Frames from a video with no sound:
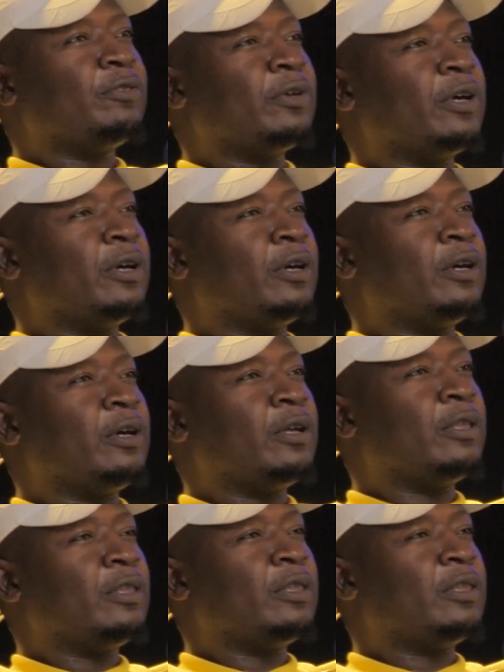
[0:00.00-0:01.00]

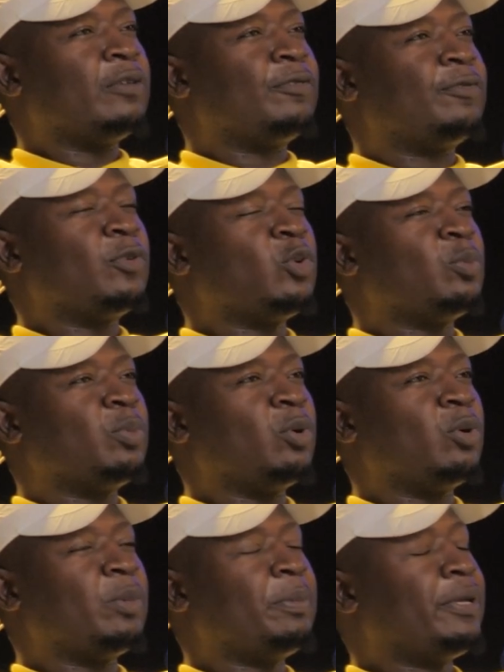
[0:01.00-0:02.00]
the
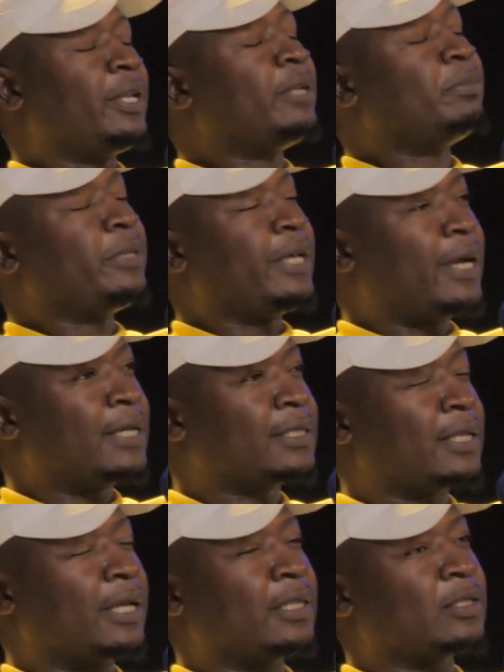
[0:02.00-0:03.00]
football, maybe let me
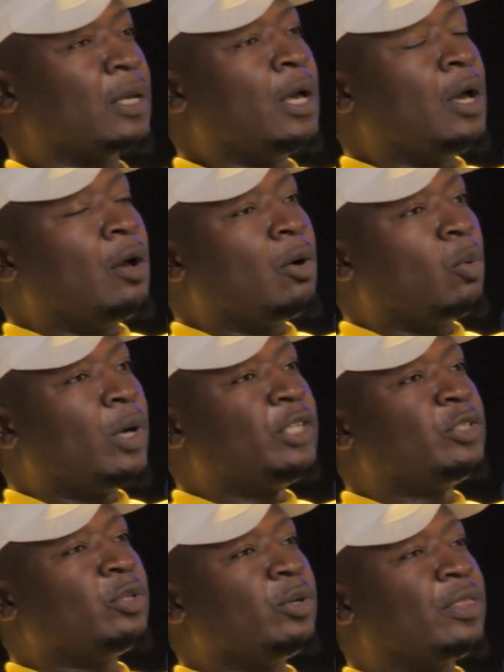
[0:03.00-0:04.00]
ask like this.
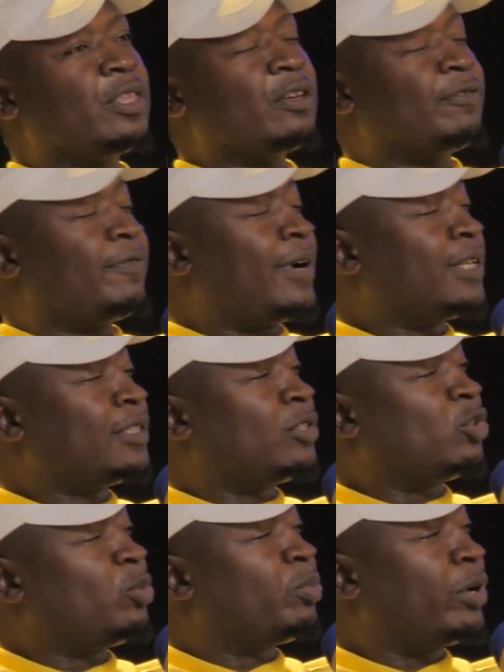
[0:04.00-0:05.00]
What do you think FAS should